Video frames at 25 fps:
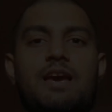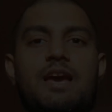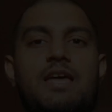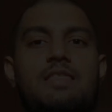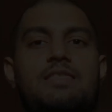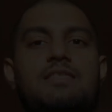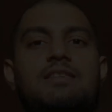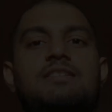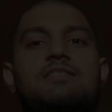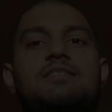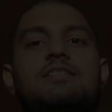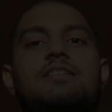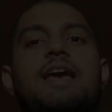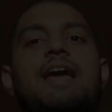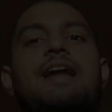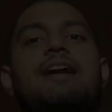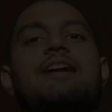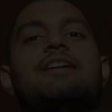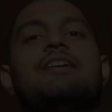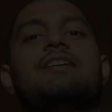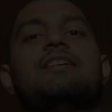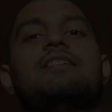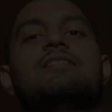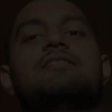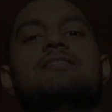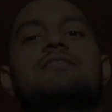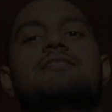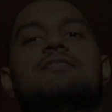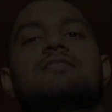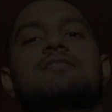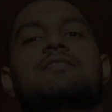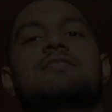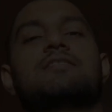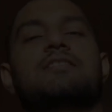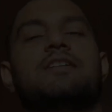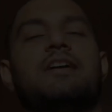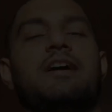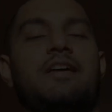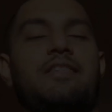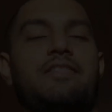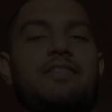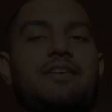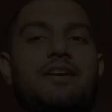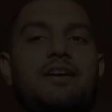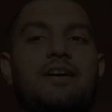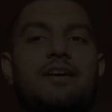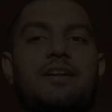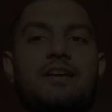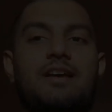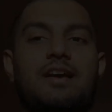And these candies are
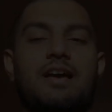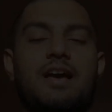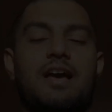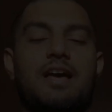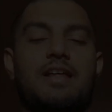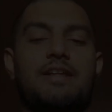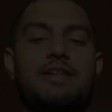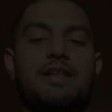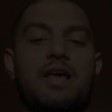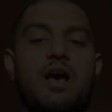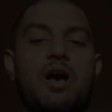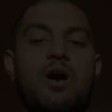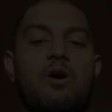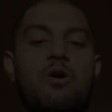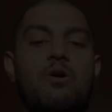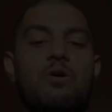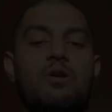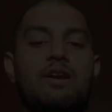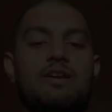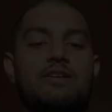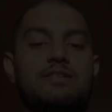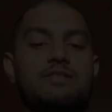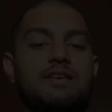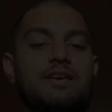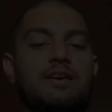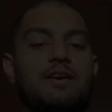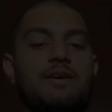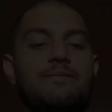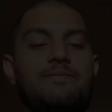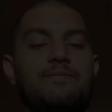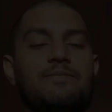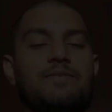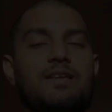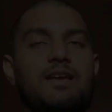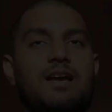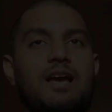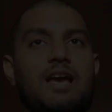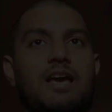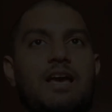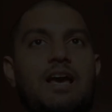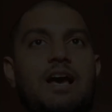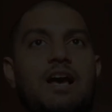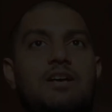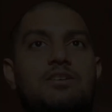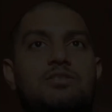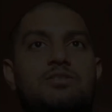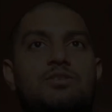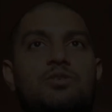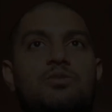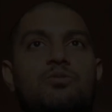there, and now let's say I
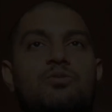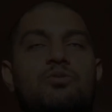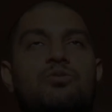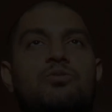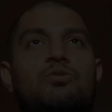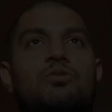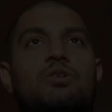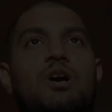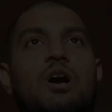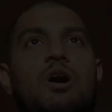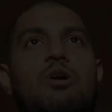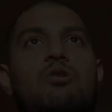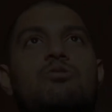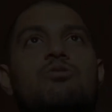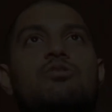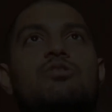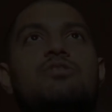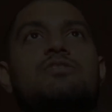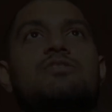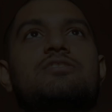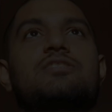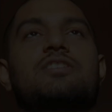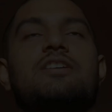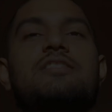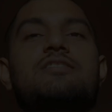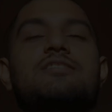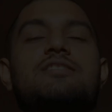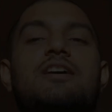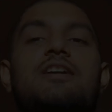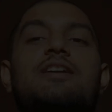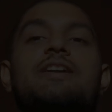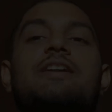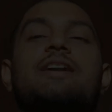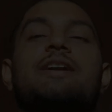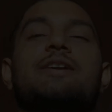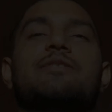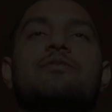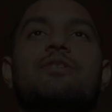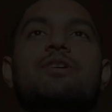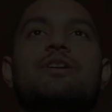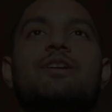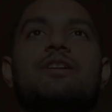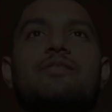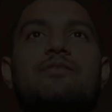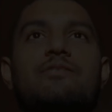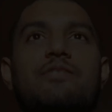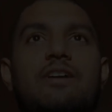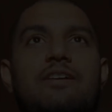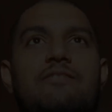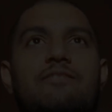ask you to count
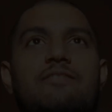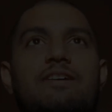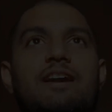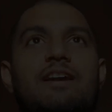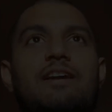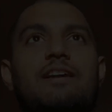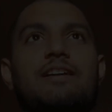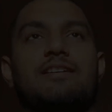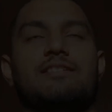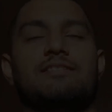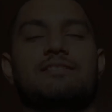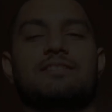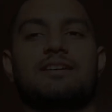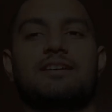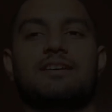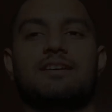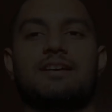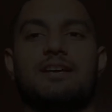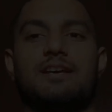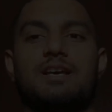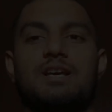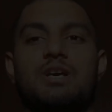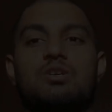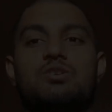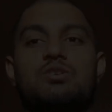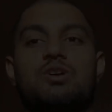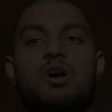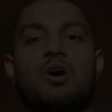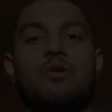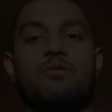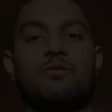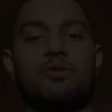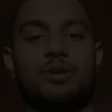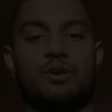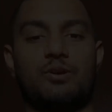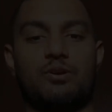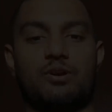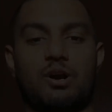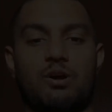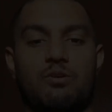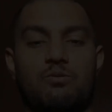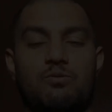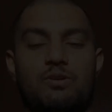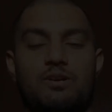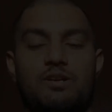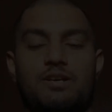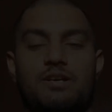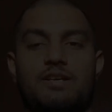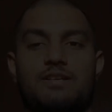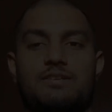625 candies. So how would you
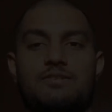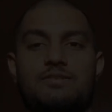count?